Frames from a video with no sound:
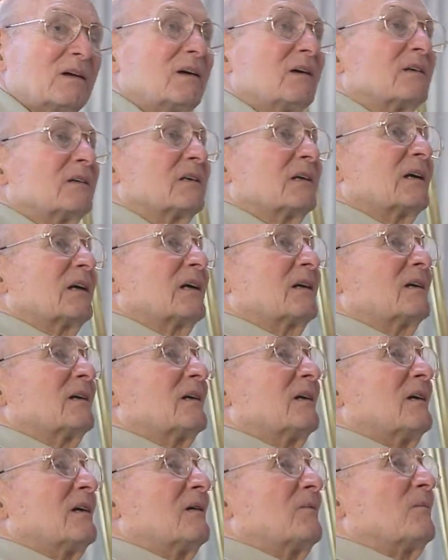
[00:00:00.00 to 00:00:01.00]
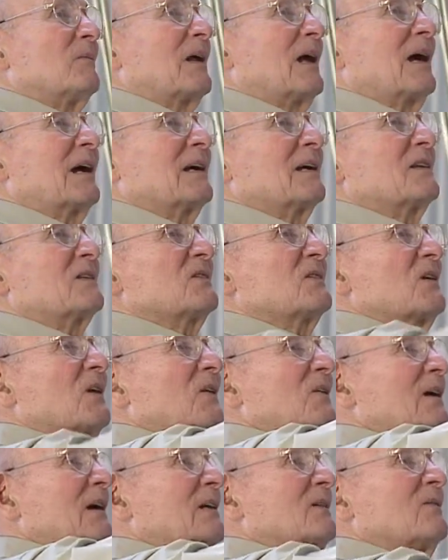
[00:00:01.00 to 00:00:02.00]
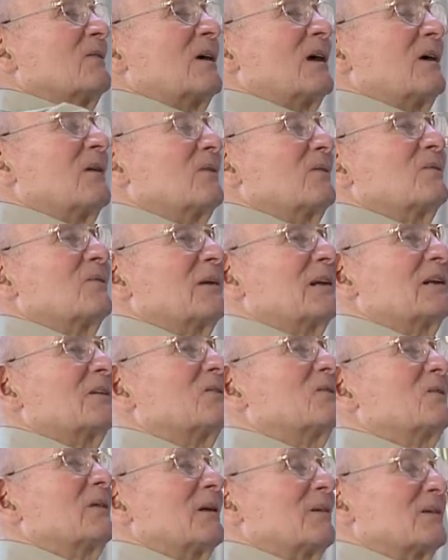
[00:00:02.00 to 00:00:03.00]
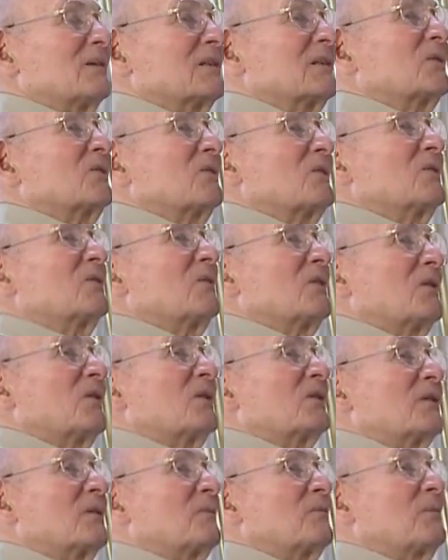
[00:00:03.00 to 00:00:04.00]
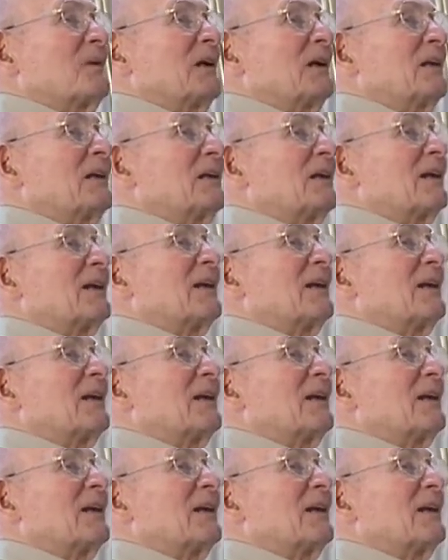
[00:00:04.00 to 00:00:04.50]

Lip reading: See. But I can show you. I don't want to do that because it could hurt the painting a